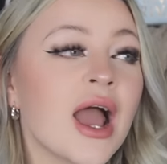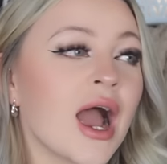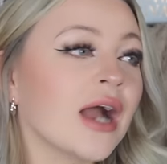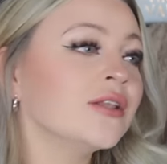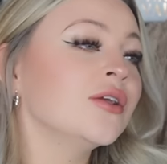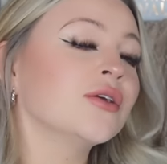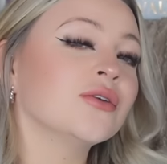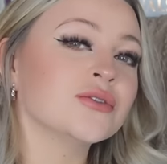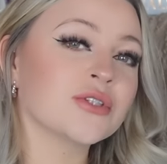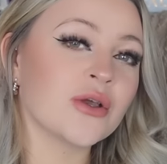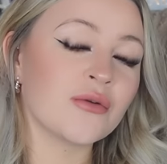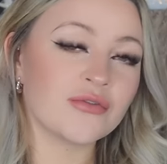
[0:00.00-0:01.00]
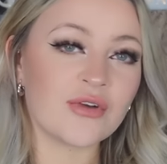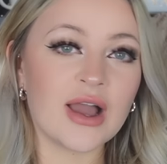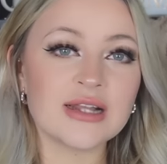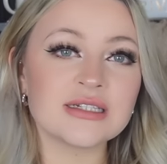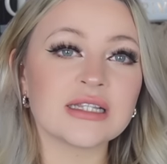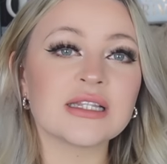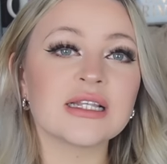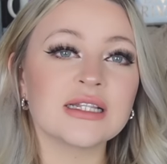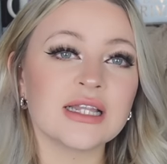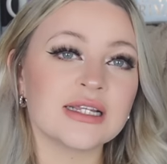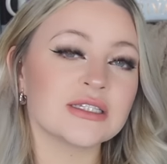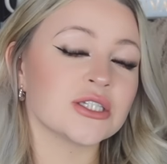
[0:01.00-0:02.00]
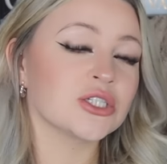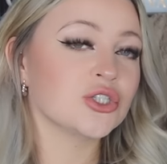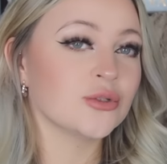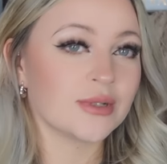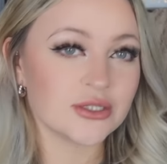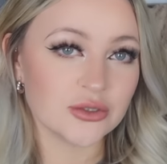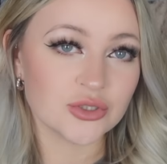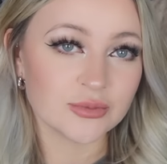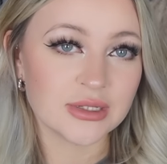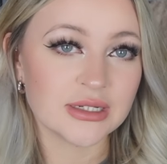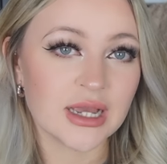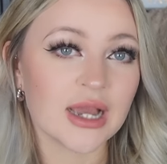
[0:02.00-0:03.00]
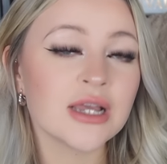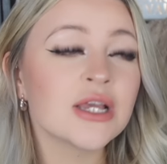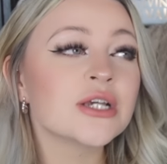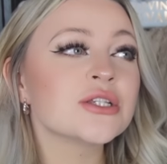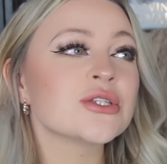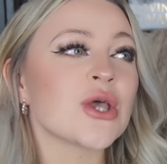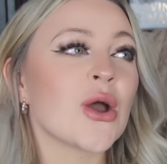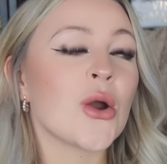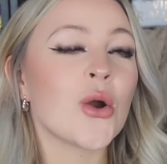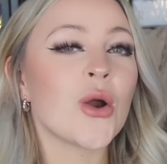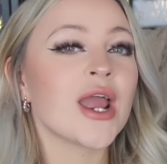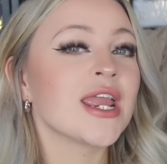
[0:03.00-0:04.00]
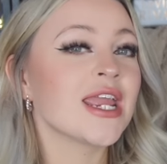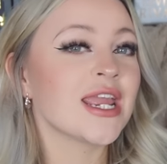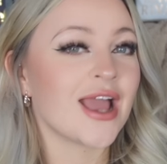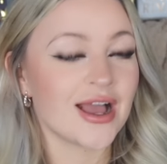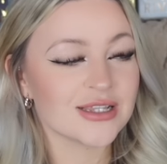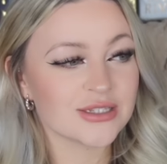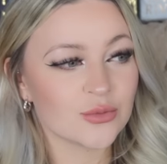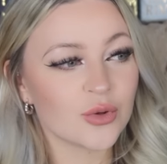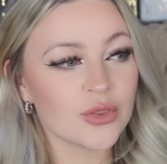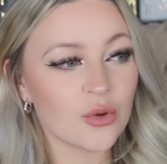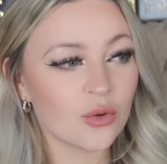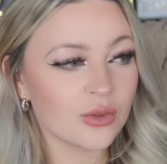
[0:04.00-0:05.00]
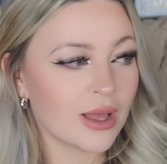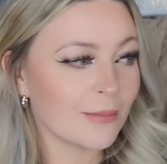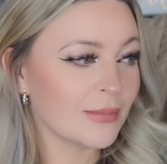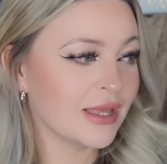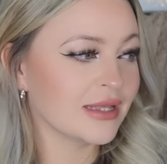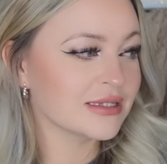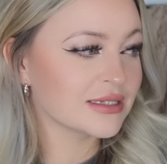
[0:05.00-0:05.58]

And you can also find the links to my social media. So yes, with with all that being